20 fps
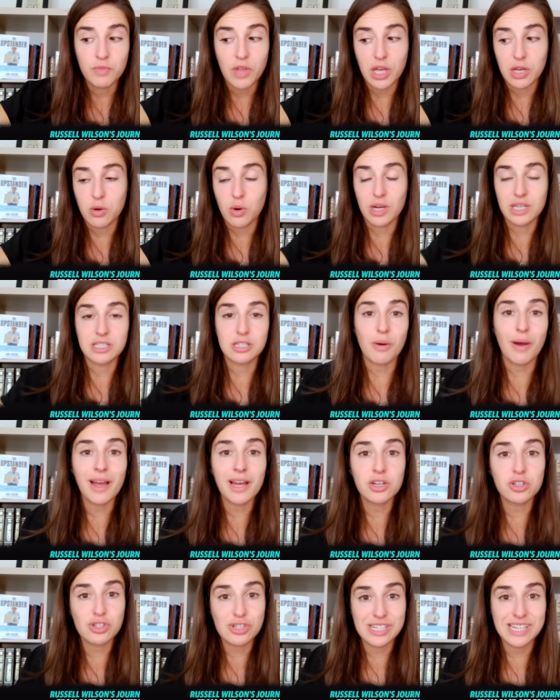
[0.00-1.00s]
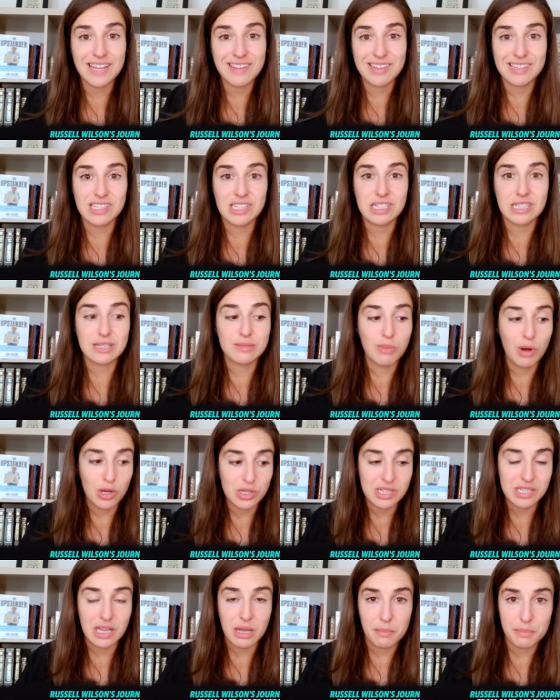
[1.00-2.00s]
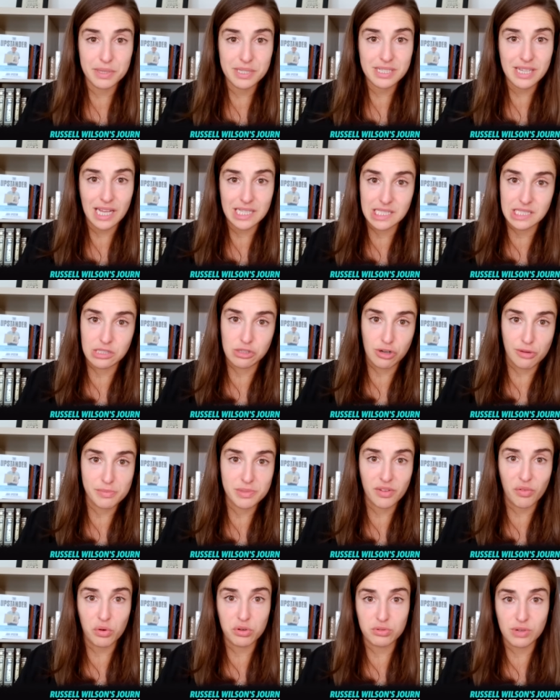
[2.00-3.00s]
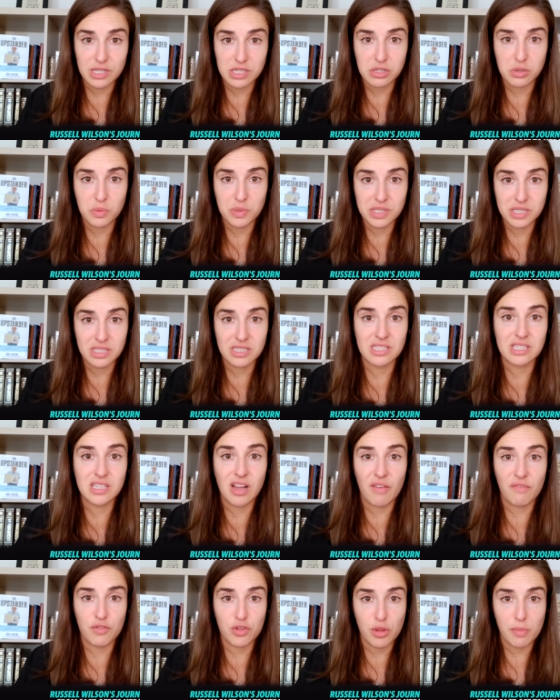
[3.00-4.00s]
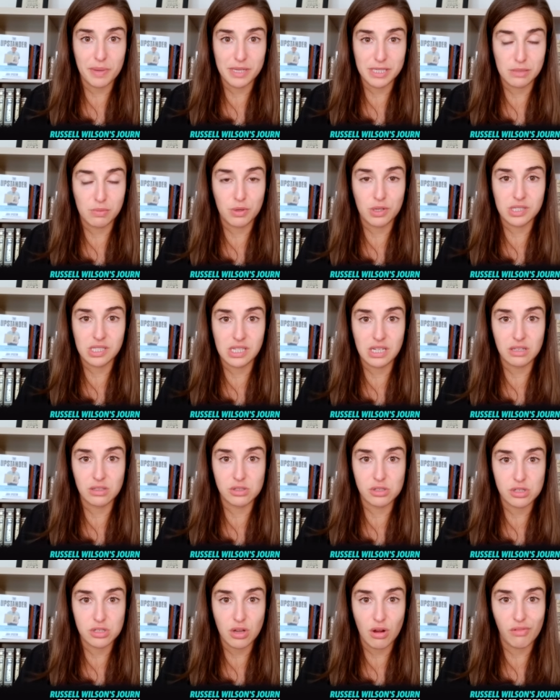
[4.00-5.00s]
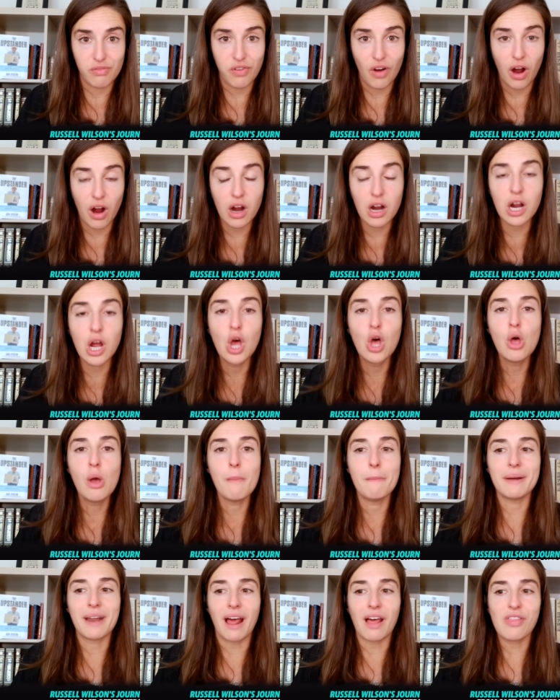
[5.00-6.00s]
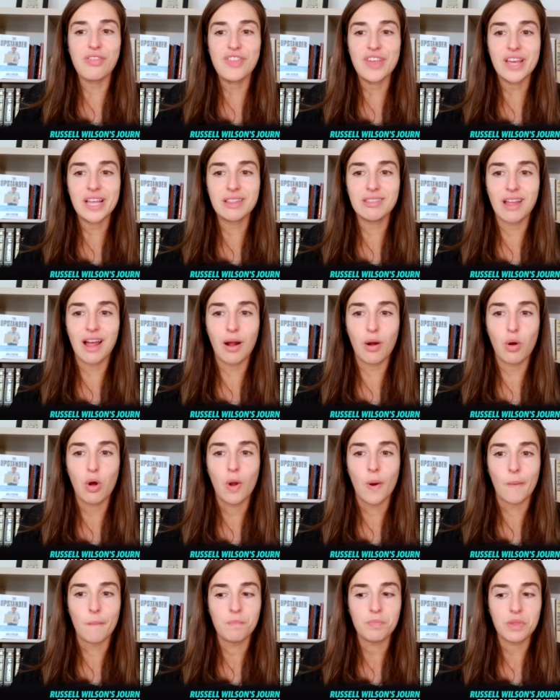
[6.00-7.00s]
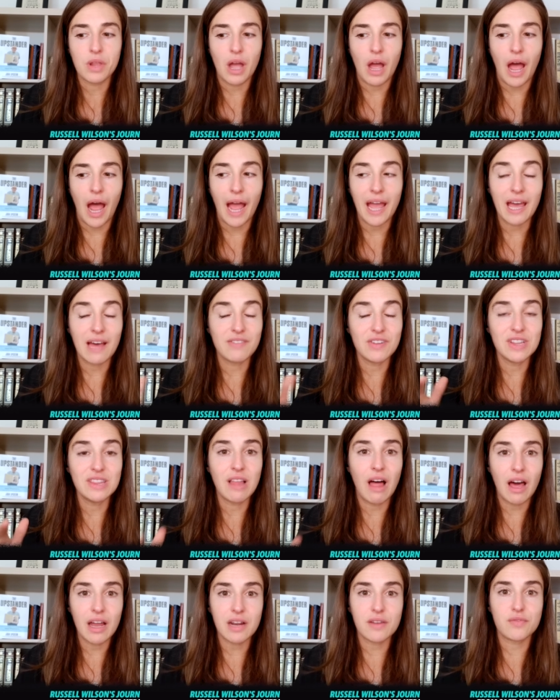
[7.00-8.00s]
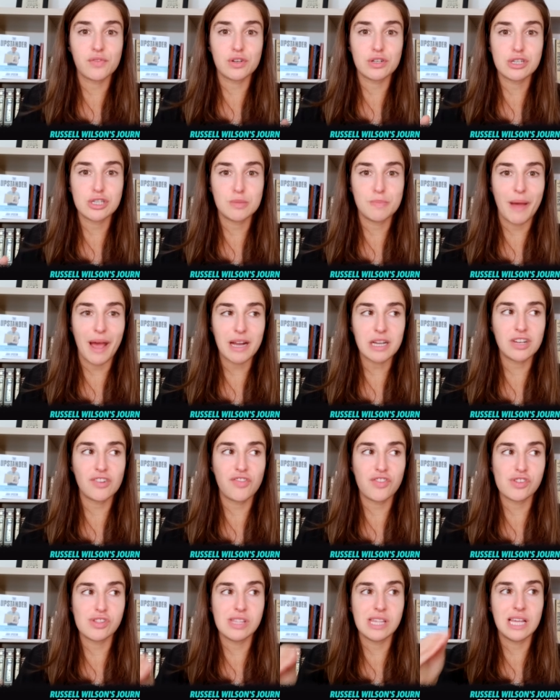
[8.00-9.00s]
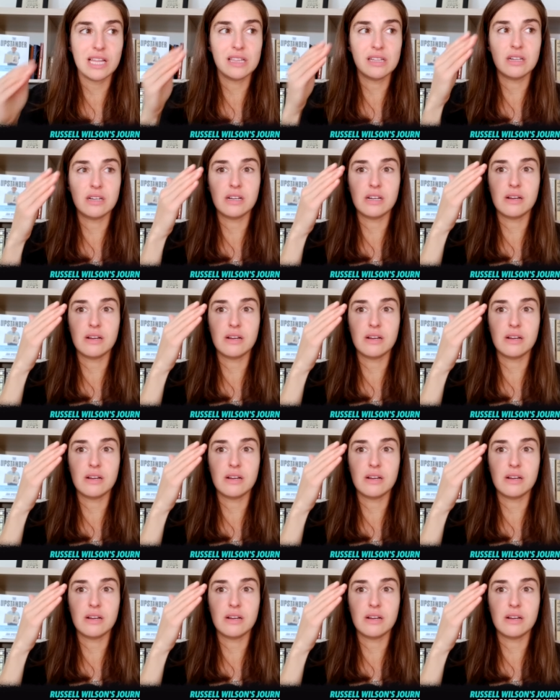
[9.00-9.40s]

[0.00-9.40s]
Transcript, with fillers: get you going. So I understand it's a small sample size in terms of what Russell Wilson has done for the Pittsburgh Steelers so far. But I think that I have a lot of respect for the